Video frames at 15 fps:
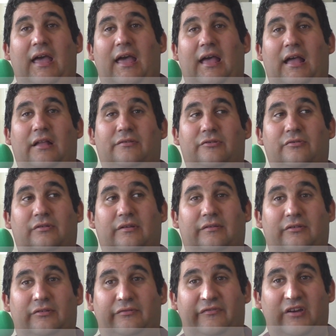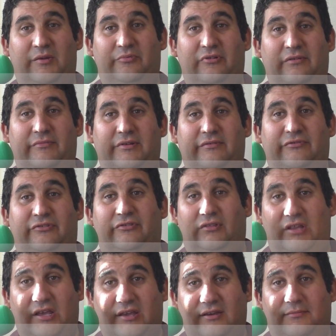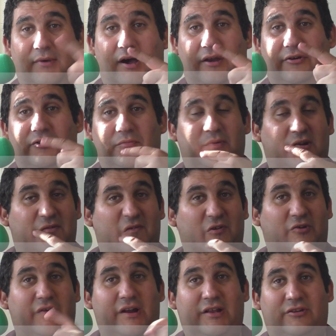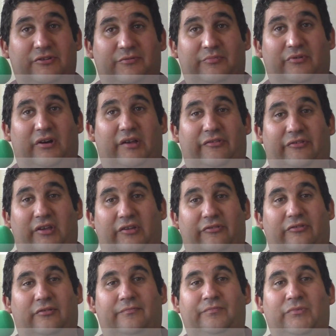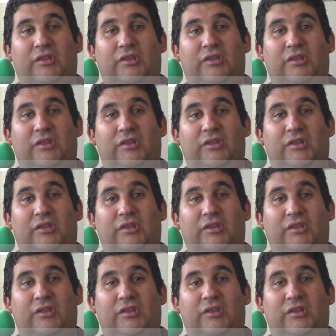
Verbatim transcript: And you can find primitives link and monitor, but if you're creating a new process,